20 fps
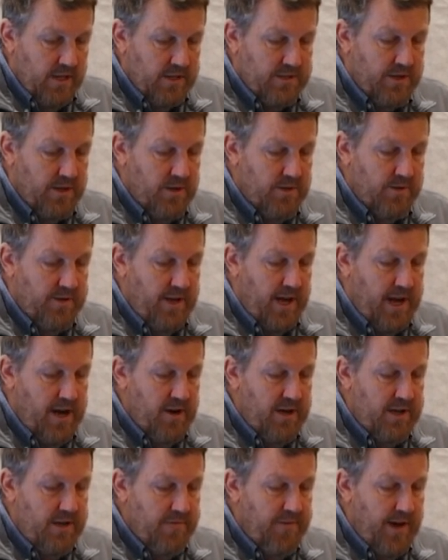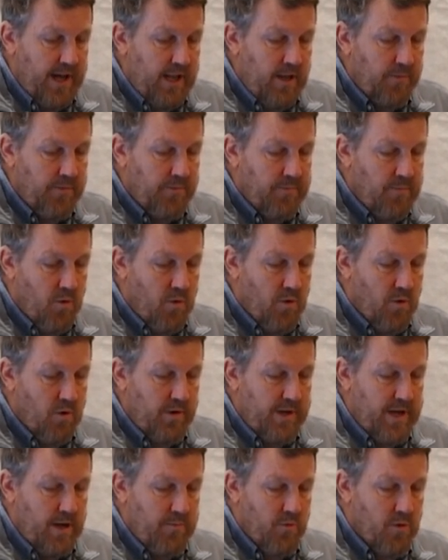So as the area develops more,
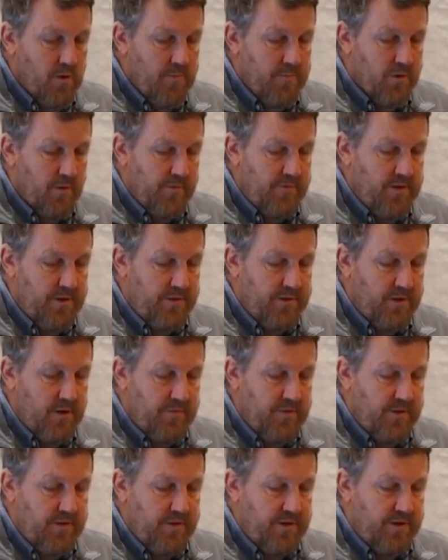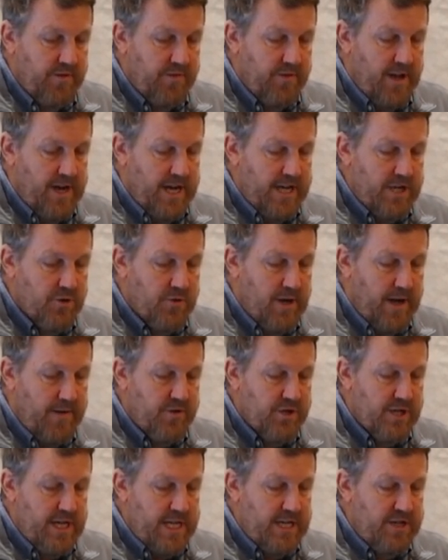you get more impervious surfaces, the
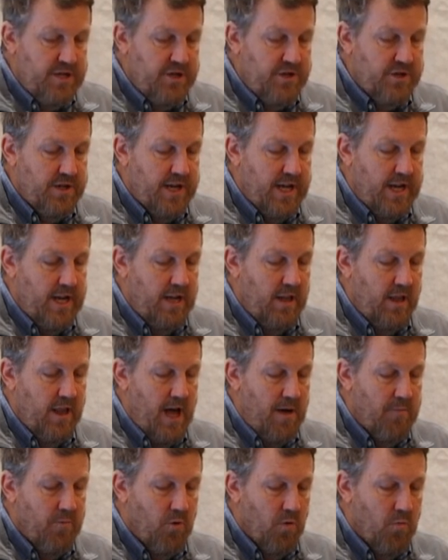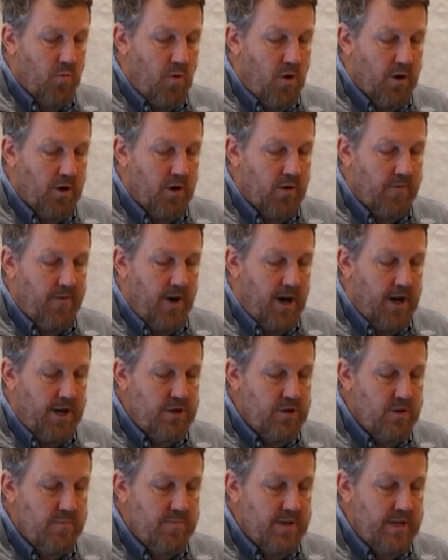hydrograph changes, you're getting a lot more water
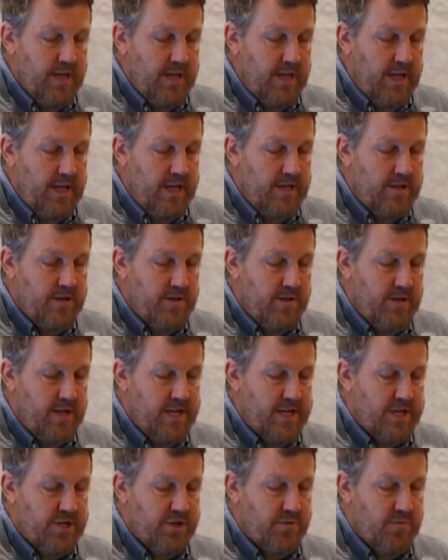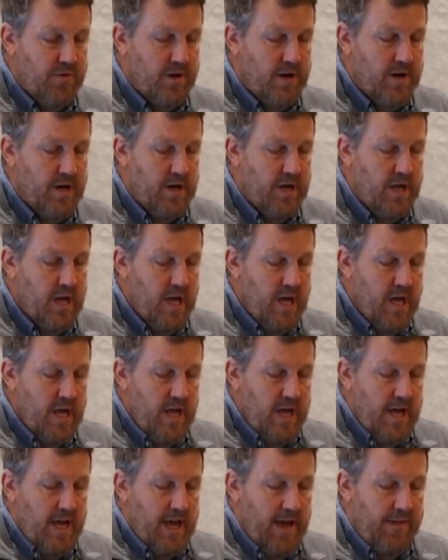volume into the estuary,
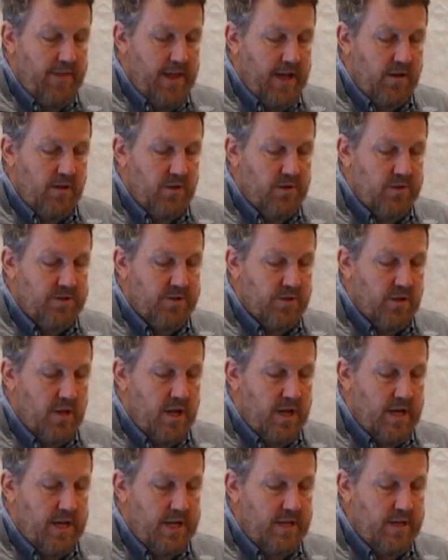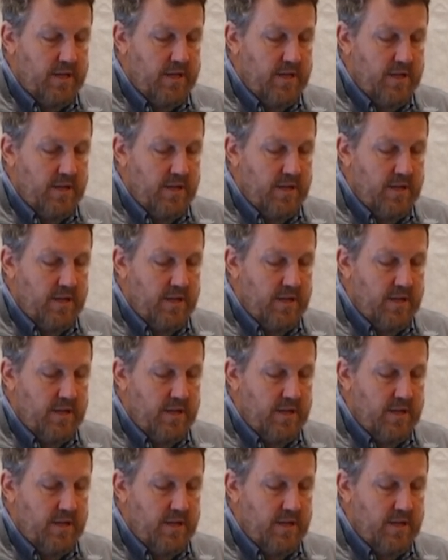and that closure line